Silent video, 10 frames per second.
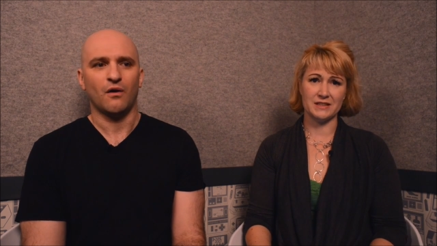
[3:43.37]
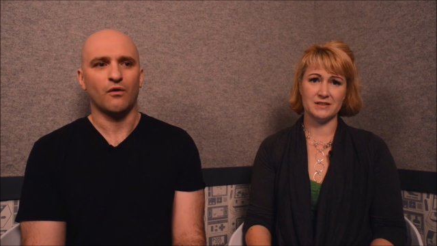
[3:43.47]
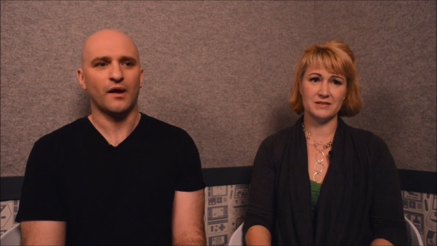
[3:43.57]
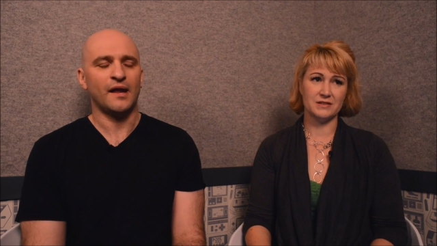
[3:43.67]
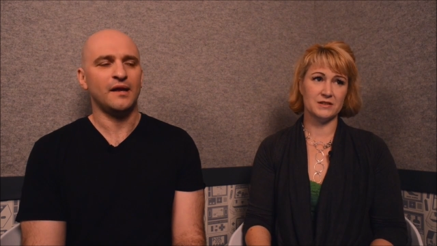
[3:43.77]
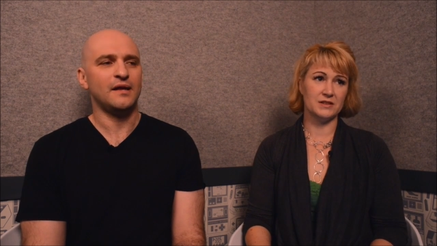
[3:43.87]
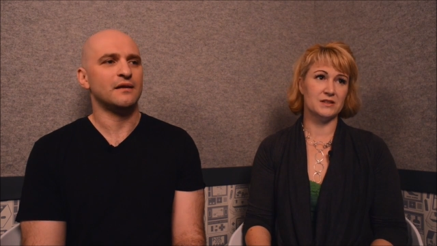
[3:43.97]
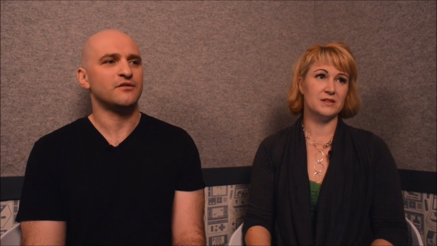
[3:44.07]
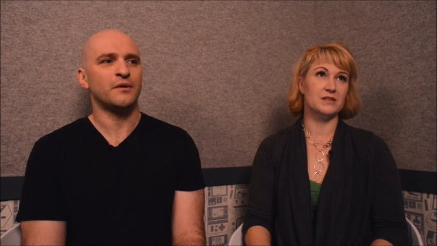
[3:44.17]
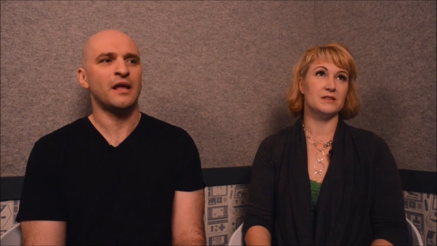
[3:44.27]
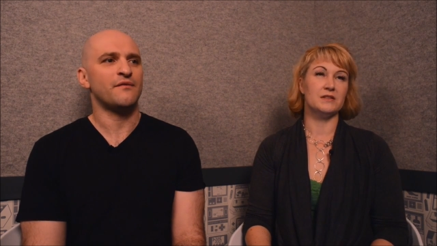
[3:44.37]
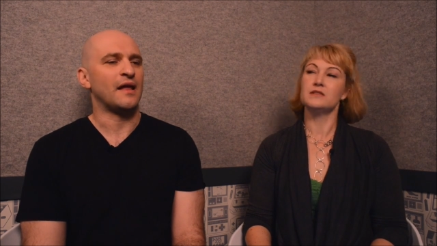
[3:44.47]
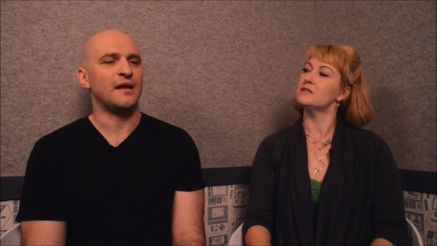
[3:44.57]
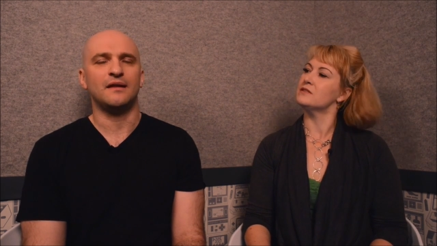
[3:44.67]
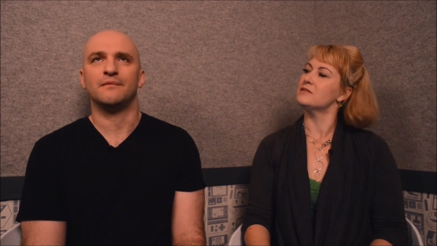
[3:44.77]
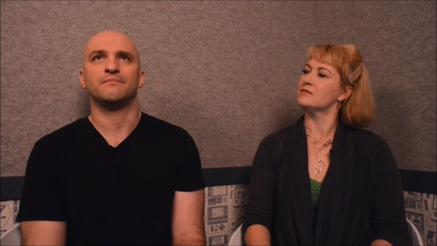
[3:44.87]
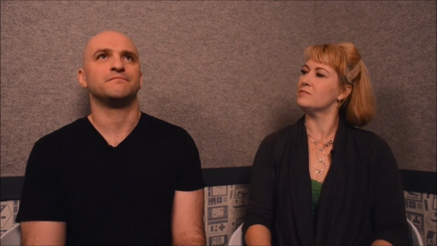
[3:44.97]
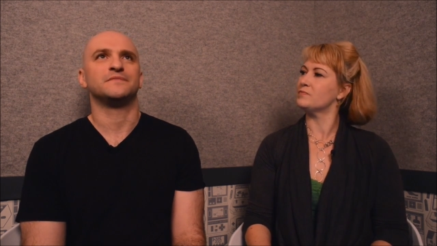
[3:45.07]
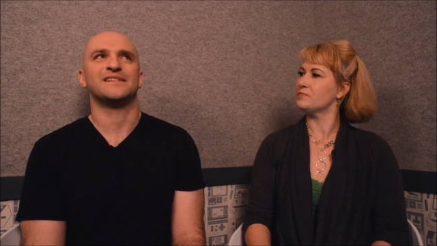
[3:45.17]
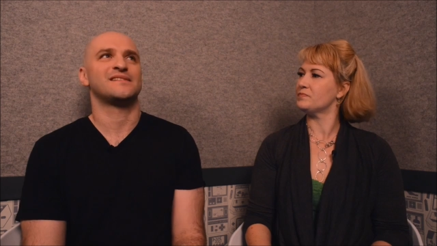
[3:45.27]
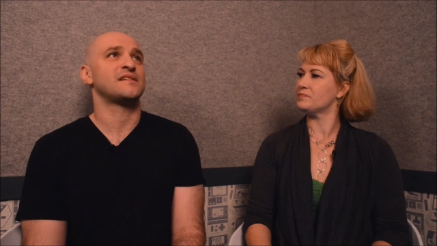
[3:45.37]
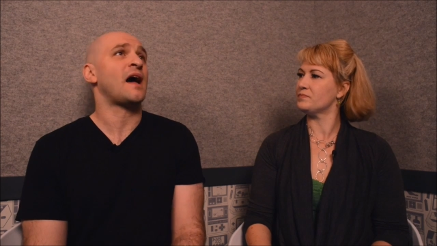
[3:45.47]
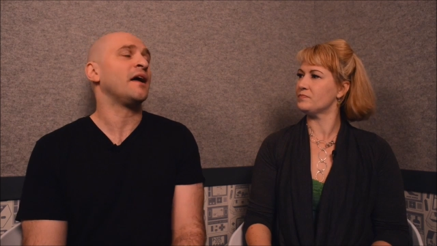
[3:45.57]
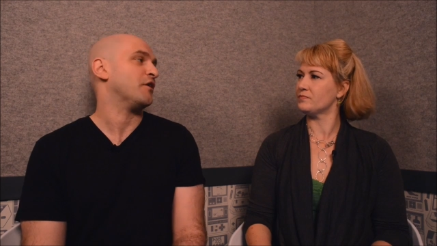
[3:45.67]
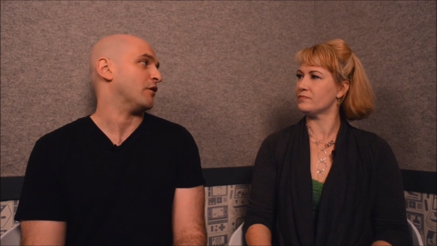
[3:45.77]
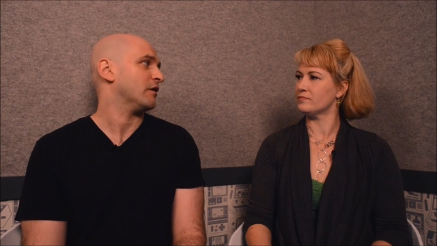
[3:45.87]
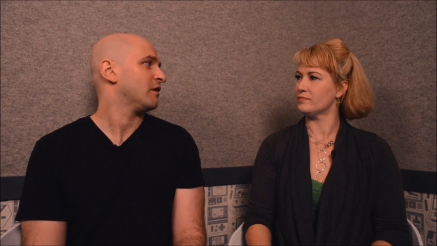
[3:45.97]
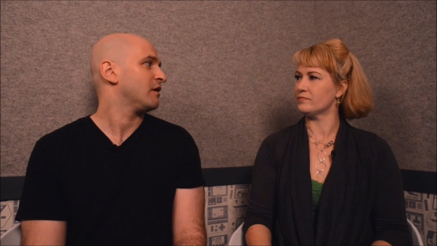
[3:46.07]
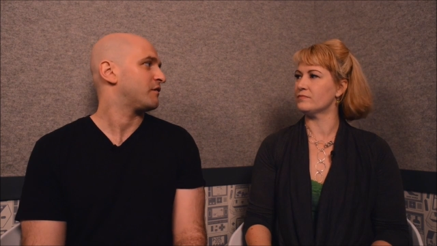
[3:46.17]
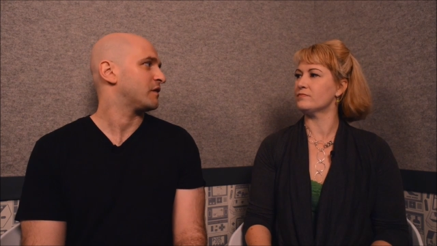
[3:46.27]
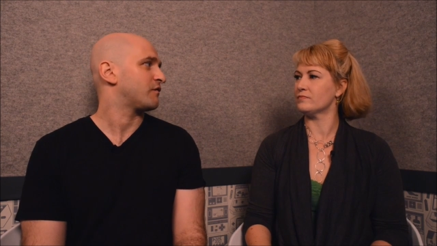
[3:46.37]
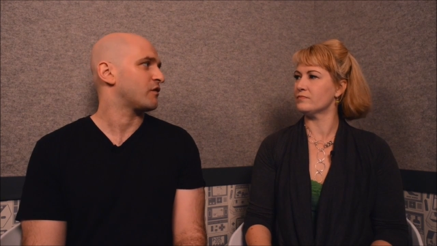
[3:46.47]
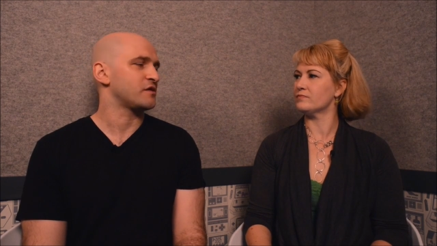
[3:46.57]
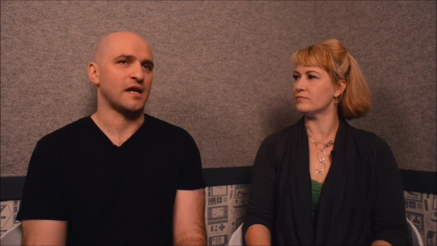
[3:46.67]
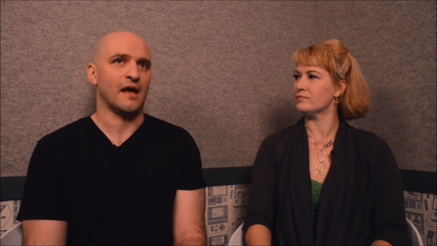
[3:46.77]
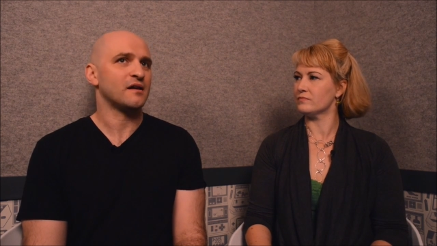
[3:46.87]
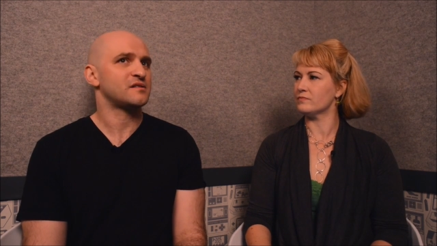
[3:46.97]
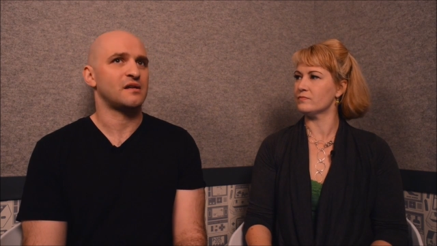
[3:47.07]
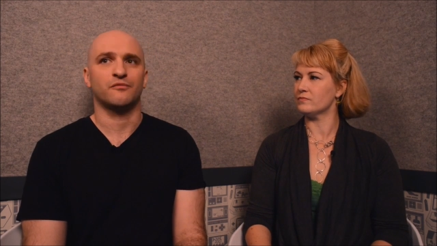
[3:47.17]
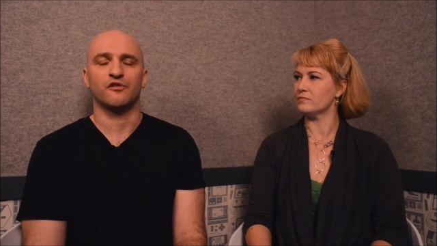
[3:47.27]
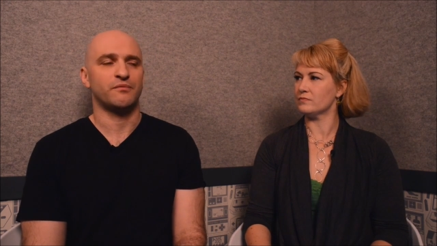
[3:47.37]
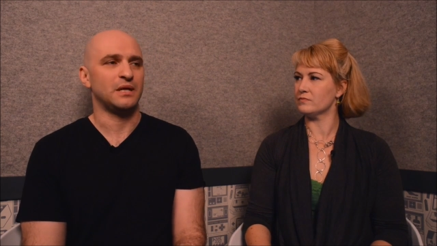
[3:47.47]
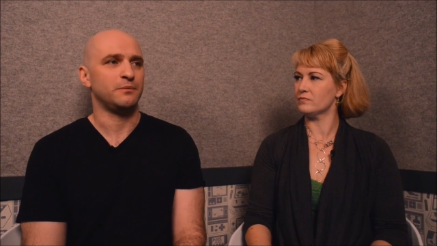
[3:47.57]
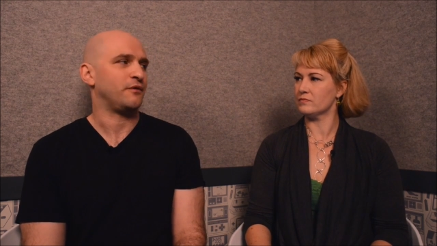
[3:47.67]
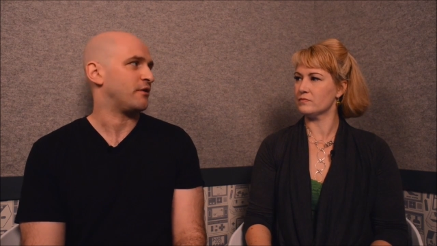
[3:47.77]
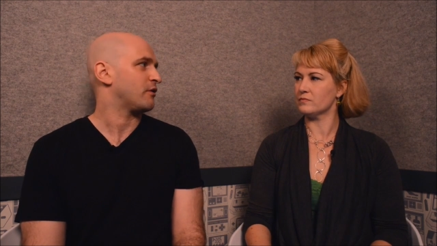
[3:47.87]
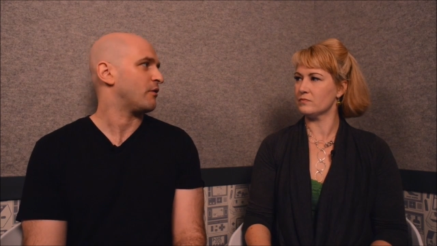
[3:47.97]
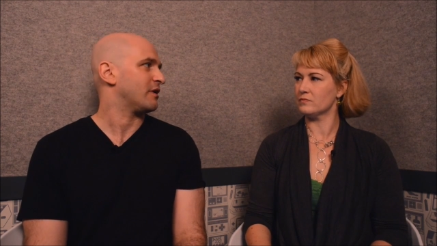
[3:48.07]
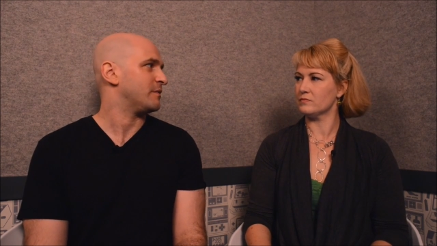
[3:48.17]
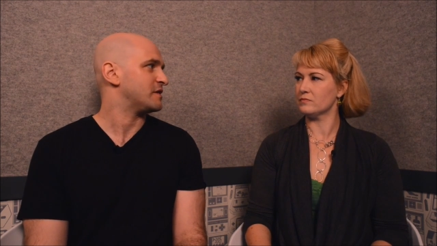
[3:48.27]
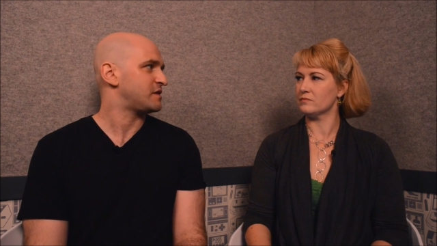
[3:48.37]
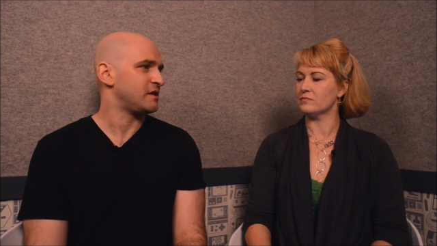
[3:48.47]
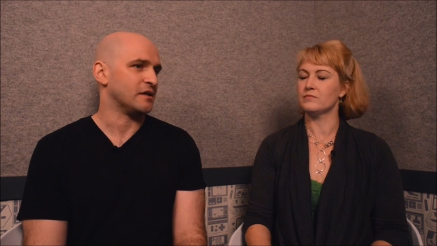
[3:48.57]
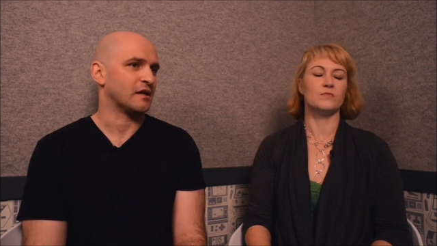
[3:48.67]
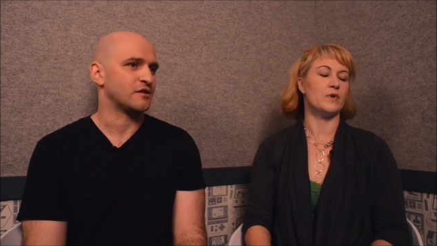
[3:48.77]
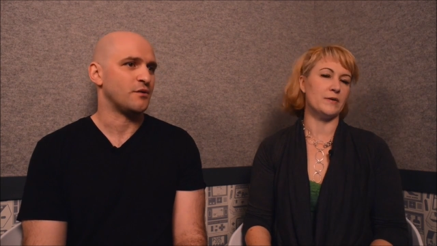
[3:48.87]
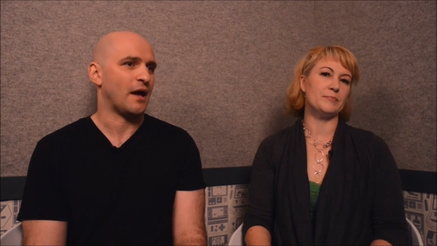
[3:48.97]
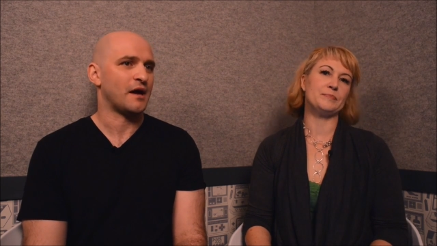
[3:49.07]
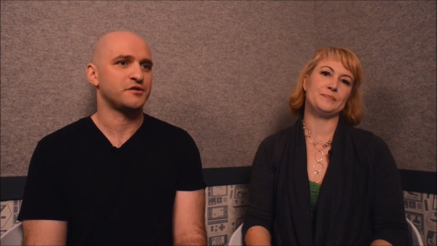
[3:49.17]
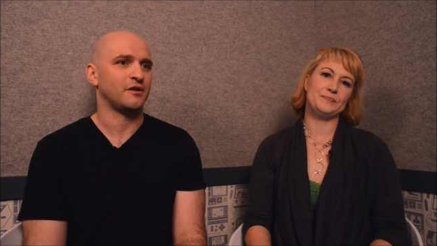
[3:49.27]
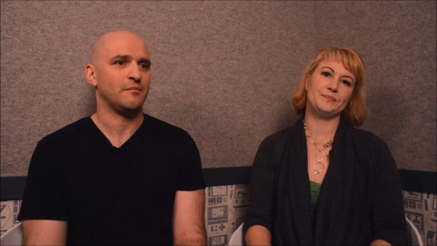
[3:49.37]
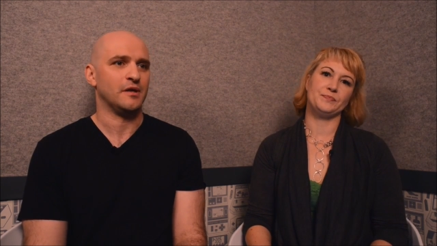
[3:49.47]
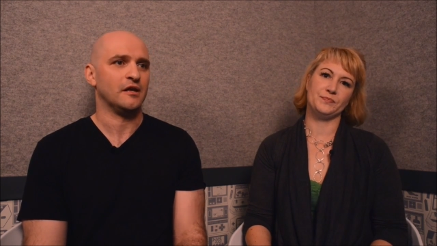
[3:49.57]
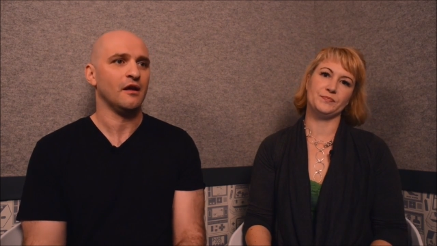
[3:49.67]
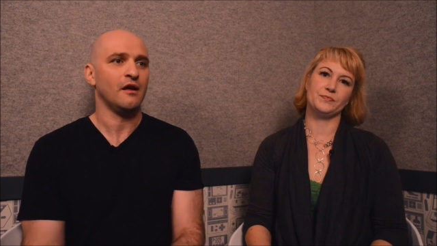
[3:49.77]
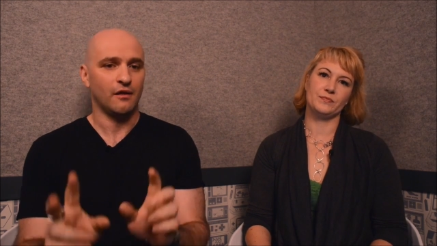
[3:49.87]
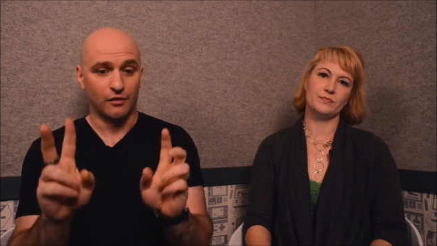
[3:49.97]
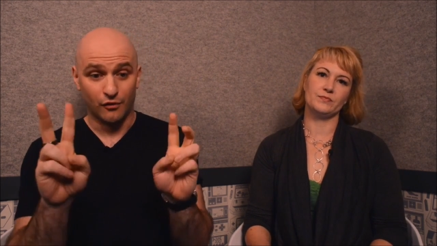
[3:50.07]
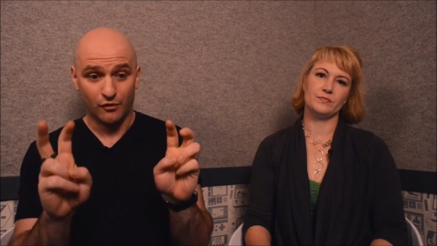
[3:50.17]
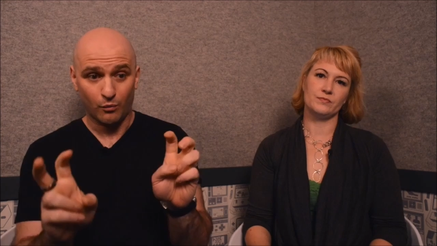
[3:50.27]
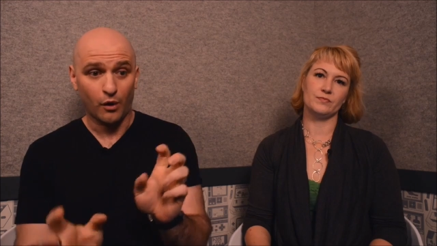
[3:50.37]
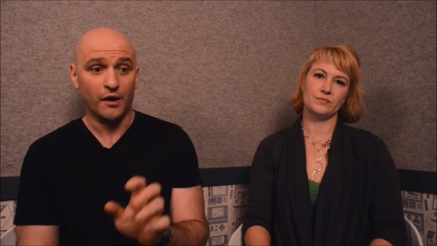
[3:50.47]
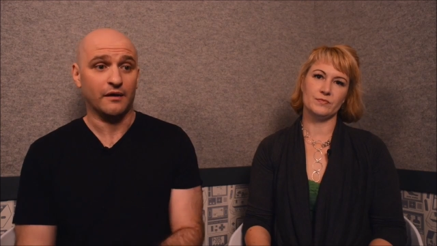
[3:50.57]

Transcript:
Speaker 1: or any don't have any desire for the first X number of people that you're going to be seeing right. to actually be the one.